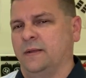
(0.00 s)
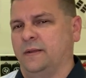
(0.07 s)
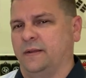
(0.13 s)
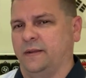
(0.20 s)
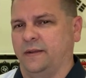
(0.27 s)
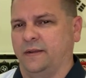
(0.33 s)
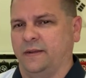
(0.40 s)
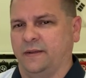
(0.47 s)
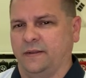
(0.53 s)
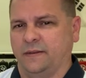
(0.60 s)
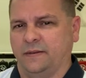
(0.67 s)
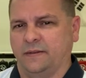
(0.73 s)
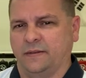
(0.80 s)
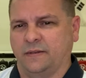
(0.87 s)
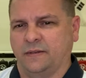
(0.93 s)

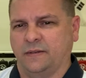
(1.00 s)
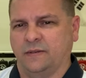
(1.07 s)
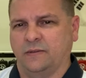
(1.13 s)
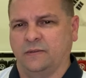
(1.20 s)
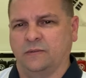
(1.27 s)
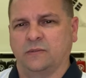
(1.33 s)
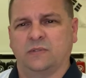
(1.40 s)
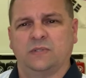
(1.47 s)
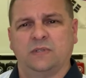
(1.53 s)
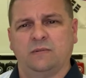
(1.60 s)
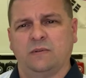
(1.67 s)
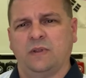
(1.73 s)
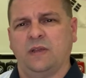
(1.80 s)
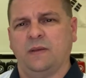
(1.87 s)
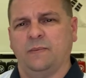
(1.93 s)
And uh, we'll see
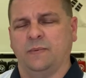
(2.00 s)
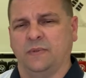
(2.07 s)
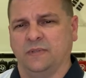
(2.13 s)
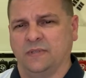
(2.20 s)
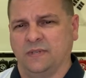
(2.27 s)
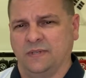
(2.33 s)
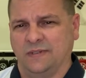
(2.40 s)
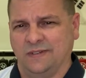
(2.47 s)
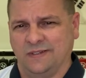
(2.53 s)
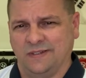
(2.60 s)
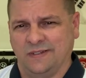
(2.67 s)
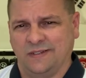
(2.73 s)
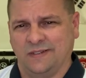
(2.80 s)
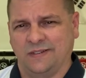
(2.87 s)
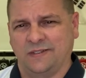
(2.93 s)
what happens.
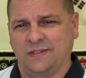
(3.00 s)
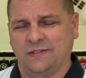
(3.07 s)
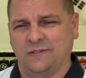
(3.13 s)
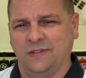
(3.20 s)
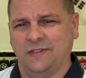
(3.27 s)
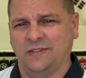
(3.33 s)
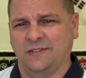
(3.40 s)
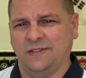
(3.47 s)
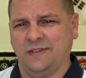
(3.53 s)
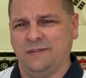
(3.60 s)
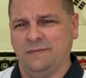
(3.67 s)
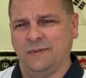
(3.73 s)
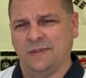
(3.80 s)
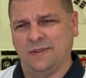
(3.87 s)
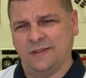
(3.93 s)
Until next
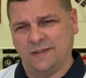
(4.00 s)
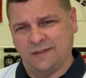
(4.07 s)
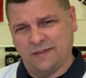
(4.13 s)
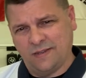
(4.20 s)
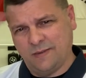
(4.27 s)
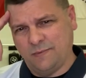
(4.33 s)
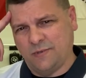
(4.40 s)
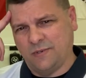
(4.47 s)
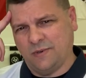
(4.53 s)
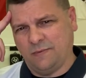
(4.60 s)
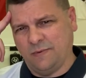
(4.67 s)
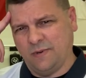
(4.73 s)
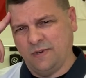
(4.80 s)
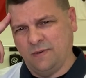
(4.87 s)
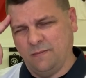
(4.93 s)
time, keep
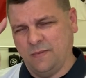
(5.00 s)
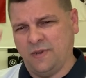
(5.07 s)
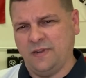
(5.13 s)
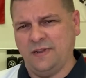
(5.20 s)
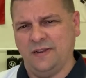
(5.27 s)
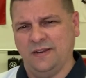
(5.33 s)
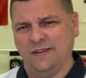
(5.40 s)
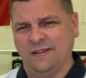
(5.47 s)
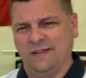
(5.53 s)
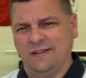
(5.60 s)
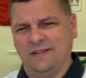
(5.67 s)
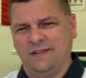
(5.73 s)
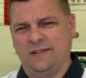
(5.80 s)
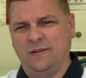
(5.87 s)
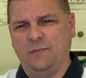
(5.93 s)
sharpening your mind,
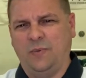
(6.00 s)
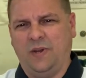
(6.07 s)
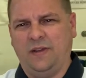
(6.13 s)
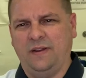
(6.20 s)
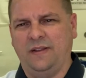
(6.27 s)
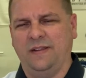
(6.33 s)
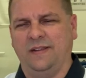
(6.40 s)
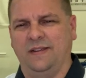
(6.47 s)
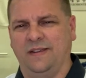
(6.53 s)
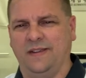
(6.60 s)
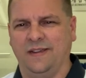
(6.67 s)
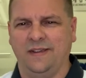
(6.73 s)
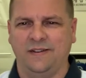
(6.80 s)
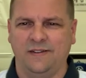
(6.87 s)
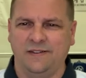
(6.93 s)
your body,
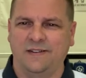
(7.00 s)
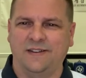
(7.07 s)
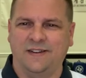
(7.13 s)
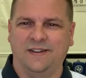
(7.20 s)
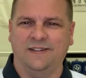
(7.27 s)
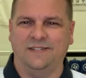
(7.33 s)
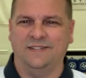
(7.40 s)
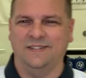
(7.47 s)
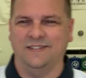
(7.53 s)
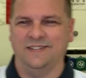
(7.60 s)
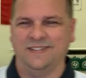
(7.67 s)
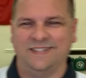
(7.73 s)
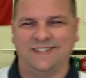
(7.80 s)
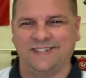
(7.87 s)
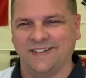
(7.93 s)
and your character.
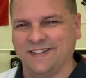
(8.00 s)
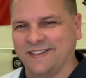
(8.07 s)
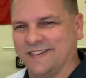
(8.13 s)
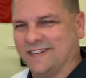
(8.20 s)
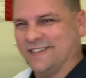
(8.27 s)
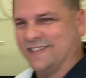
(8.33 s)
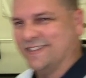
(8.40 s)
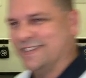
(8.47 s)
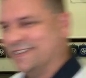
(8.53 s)
Take it easy.